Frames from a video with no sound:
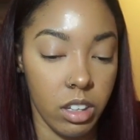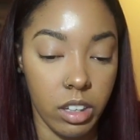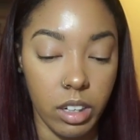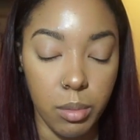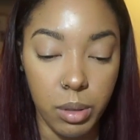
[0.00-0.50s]

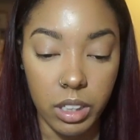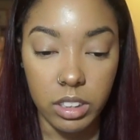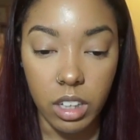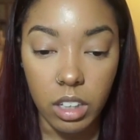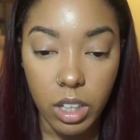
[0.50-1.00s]
and I place
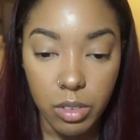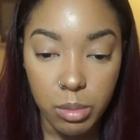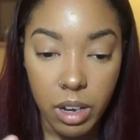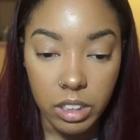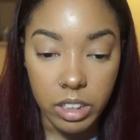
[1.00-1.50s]
it all over
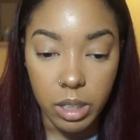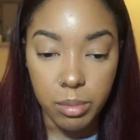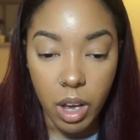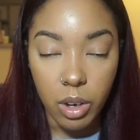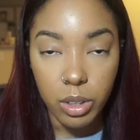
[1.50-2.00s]
my lid. I'm
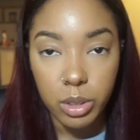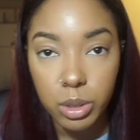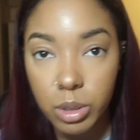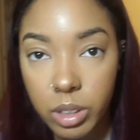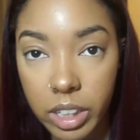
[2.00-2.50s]
not gonna
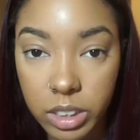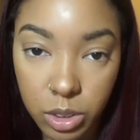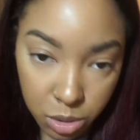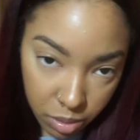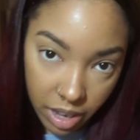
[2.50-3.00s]
do a crazy
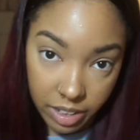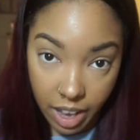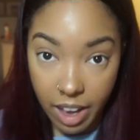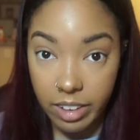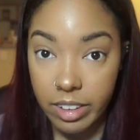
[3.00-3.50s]
dramatic
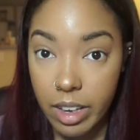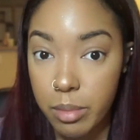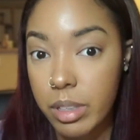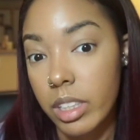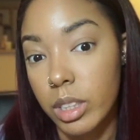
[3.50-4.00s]
eye today
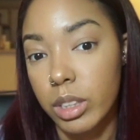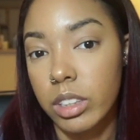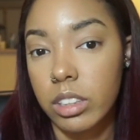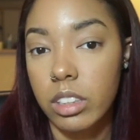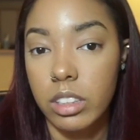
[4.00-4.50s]

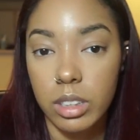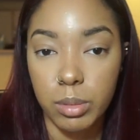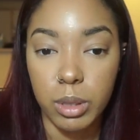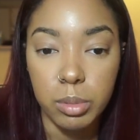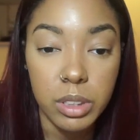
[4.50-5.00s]
because it's
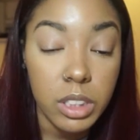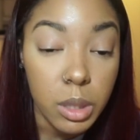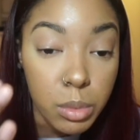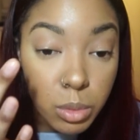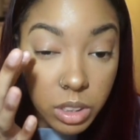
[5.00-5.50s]
supposed to be
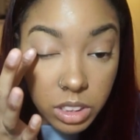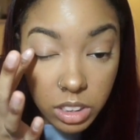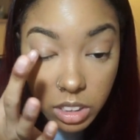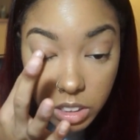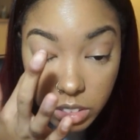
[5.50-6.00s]
simple once
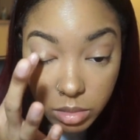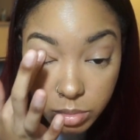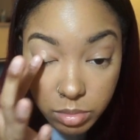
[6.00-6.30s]
again.